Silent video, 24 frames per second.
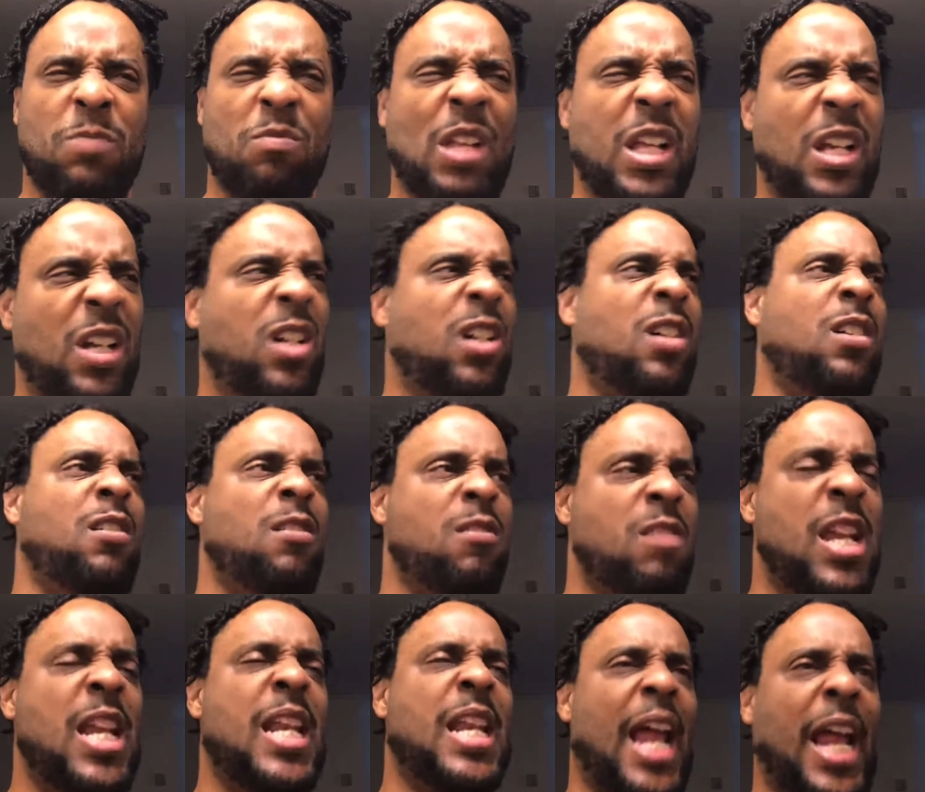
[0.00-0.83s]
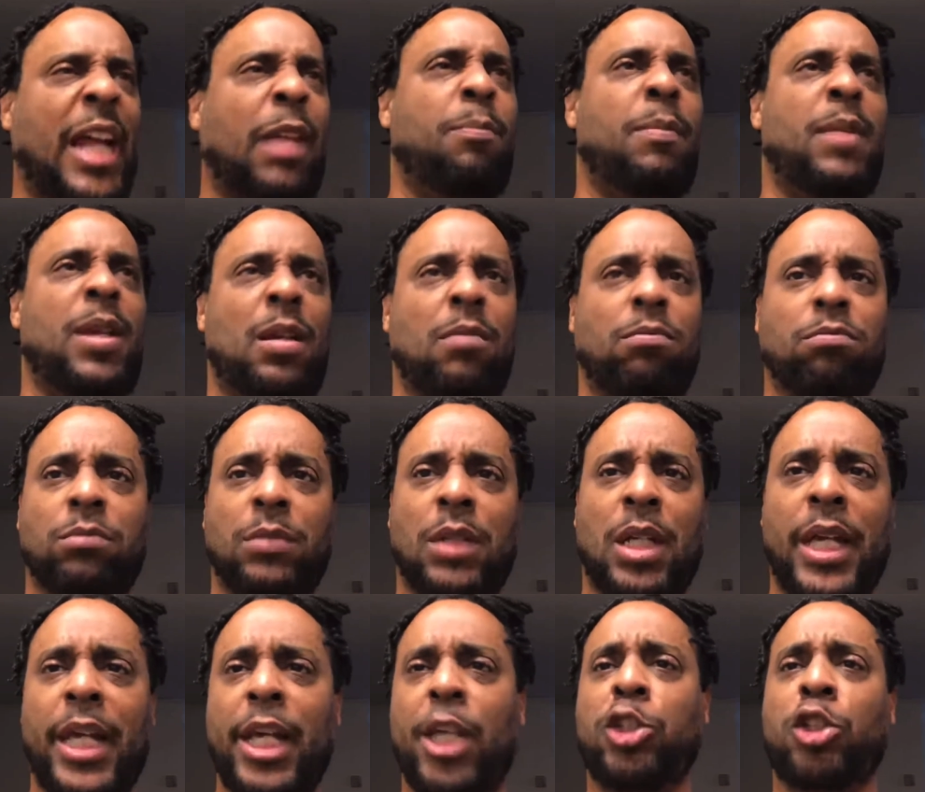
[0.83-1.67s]
Oh, he liked me.
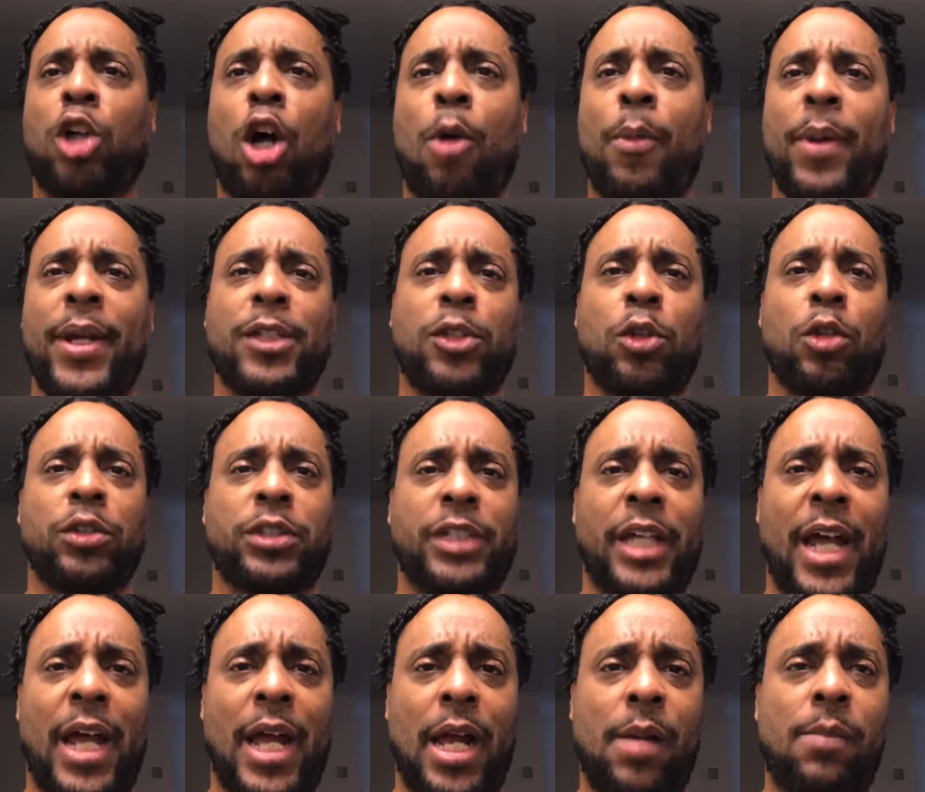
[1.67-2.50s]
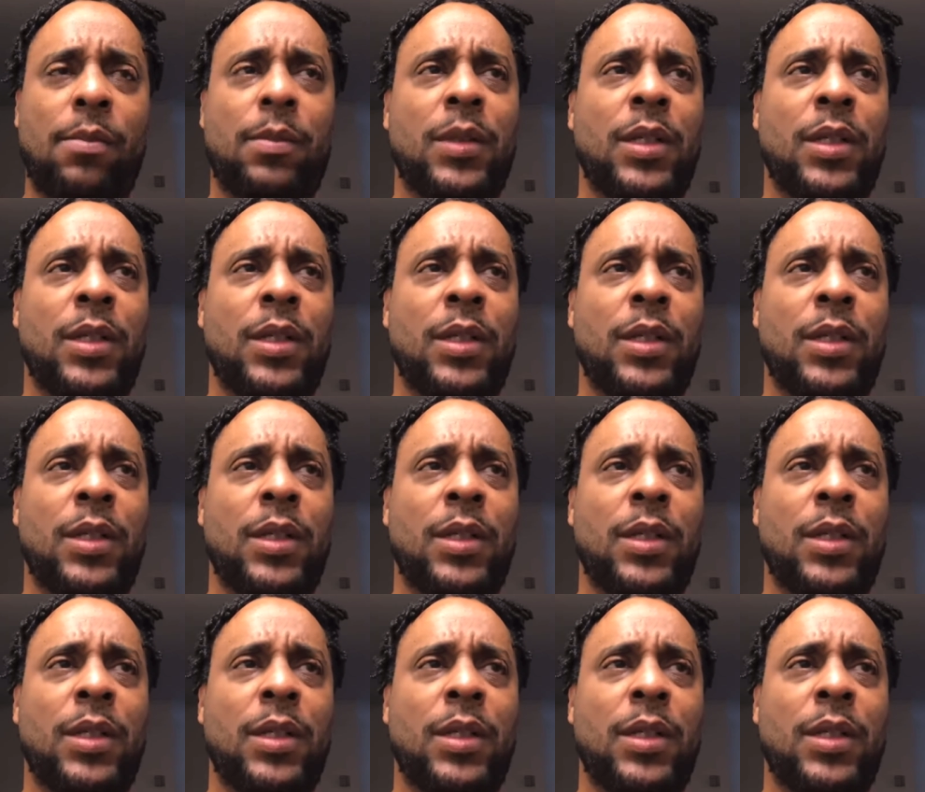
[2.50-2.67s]
He's always on time.